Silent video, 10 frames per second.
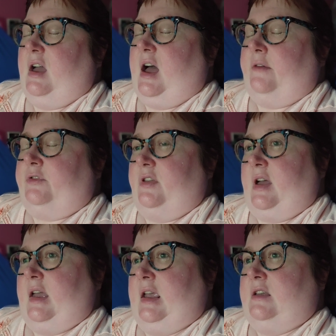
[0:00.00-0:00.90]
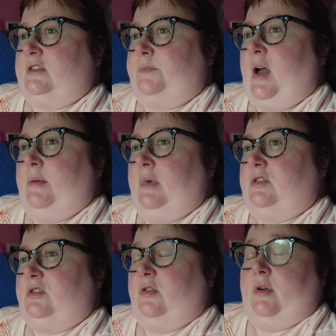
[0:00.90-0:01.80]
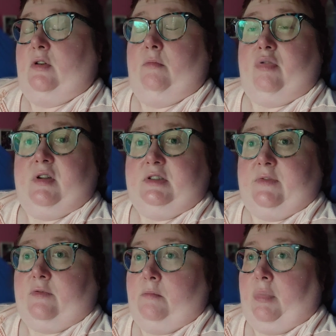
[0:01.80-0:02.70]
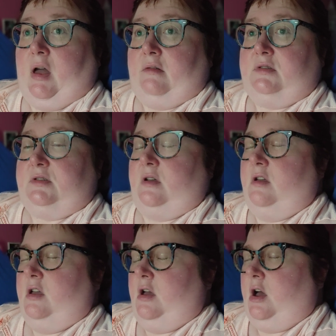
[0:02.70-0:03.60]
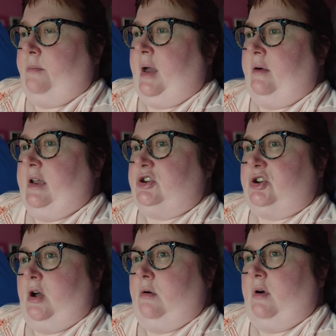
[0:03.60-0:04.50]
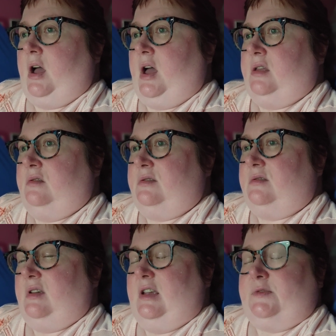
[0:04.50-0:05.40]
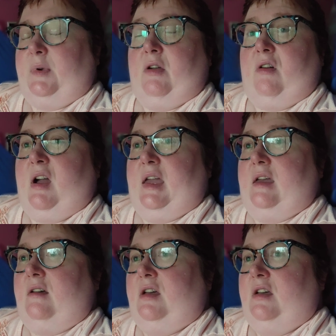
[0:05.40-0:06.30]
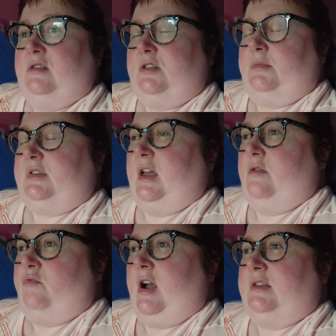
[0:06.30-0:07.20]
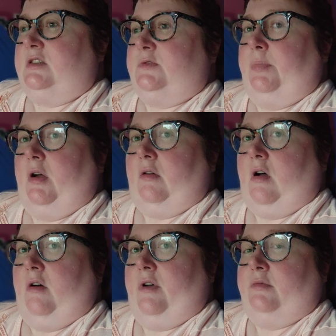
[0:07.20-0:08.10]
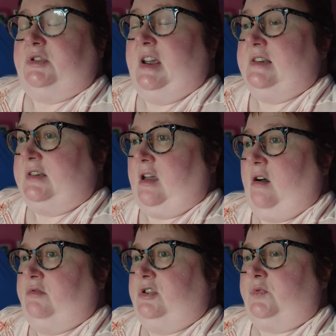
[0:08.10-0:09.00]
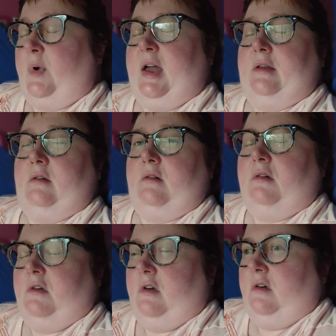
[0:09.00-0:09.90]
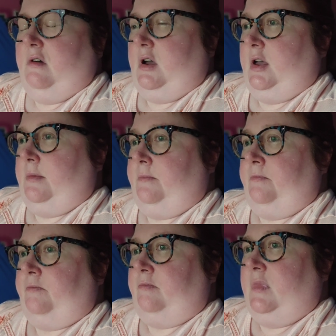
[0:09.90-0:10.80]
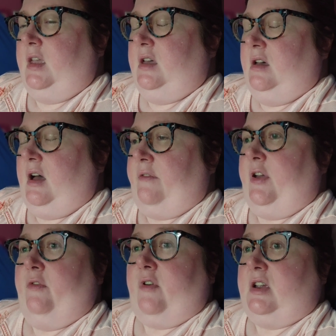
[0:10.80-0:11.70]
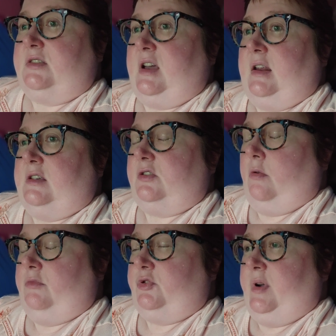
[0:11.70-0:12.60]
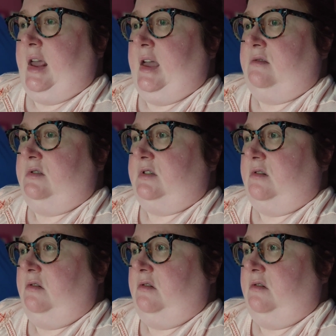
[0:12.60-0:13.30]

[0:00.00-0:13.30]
After that, he inspired me to do a number of different blogs about his show, and it's been great. It's almost like the writer's block all those years ago just went. Um, I feel very sad it's come to an end.